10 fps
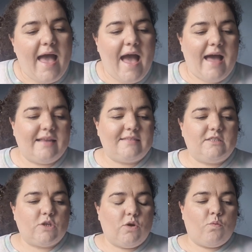
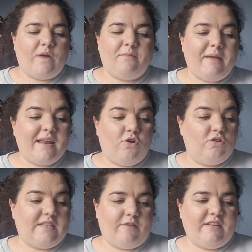And we'd been in
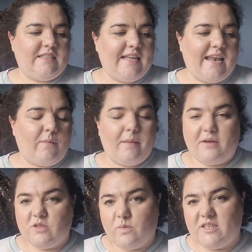contact recently anyway,
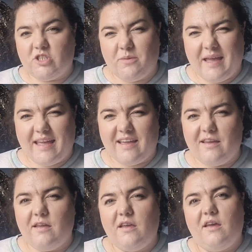because we're
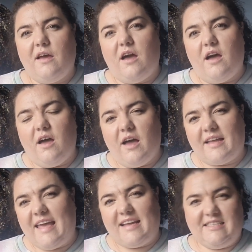doing a
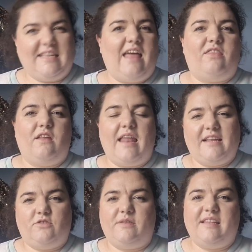gig together
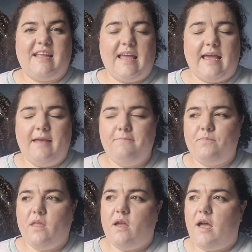later in the year,
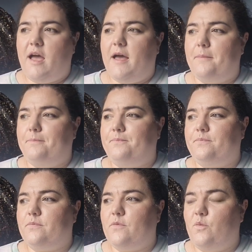
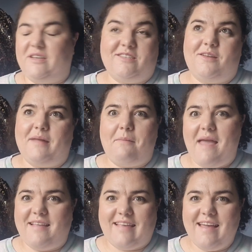which is going to be
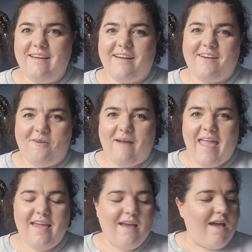amazing. I can't
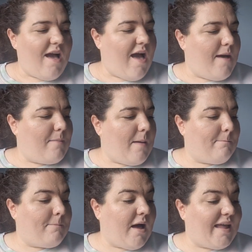wait.
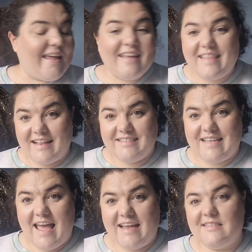But he then
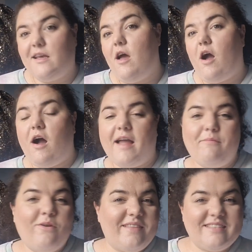said, I
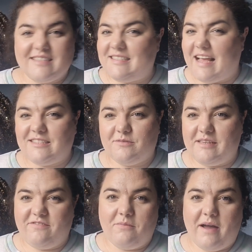want this
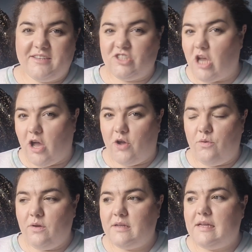accessory for my
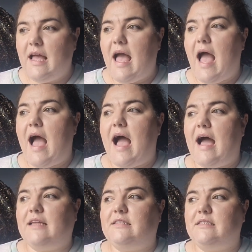show,
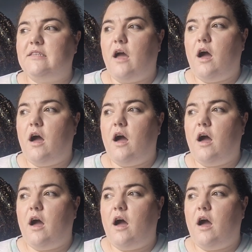and